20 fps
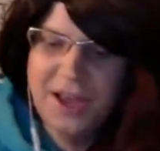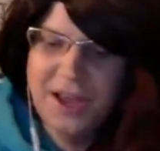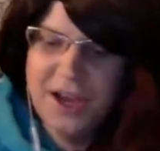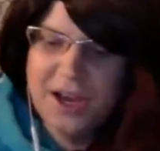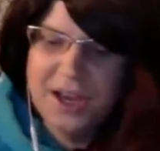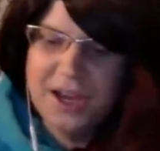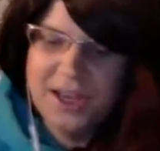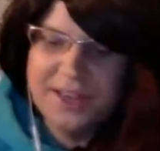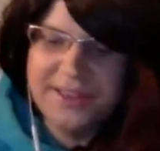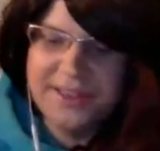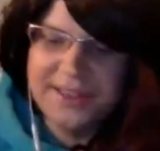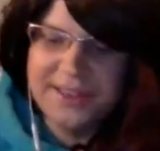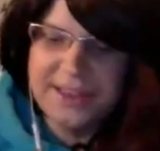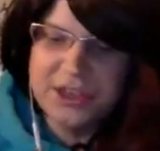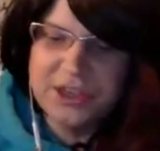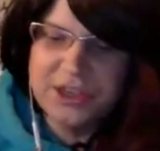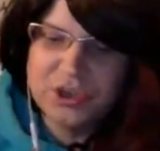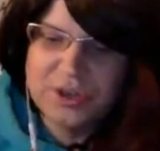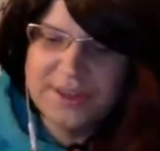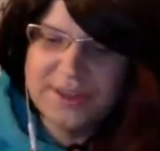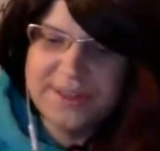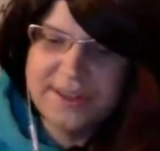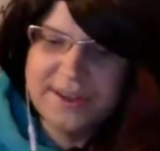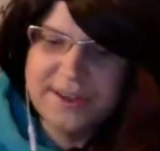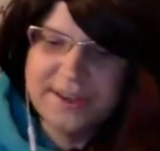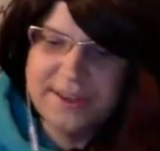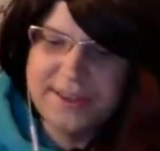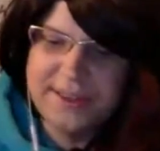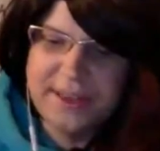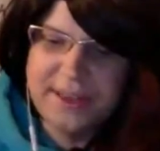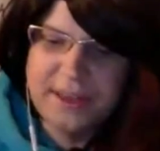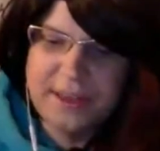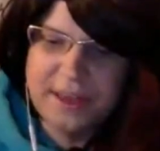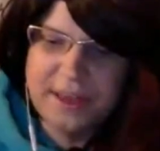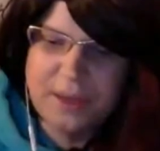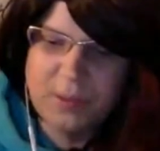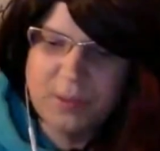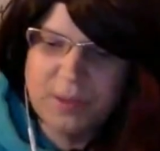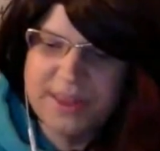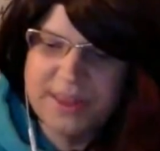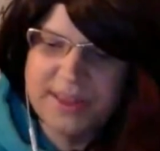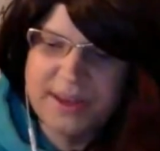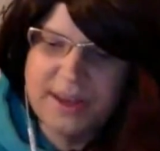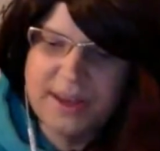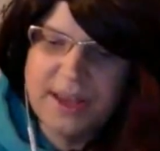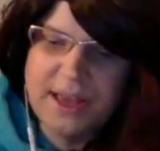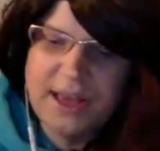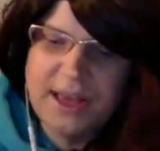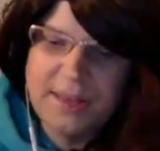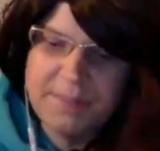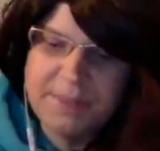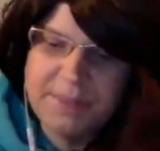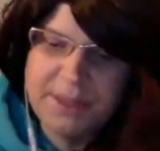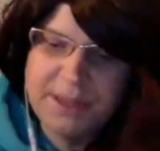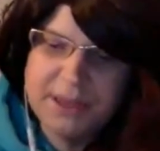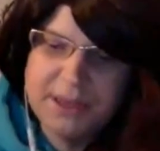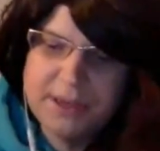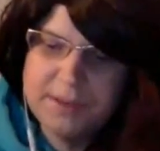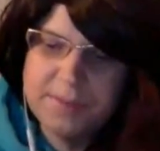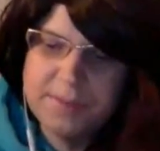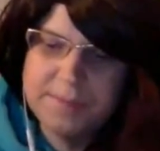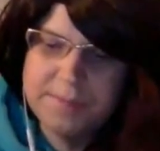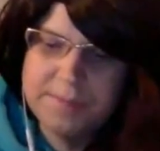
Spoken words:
It's interesting to see like what's going to happen.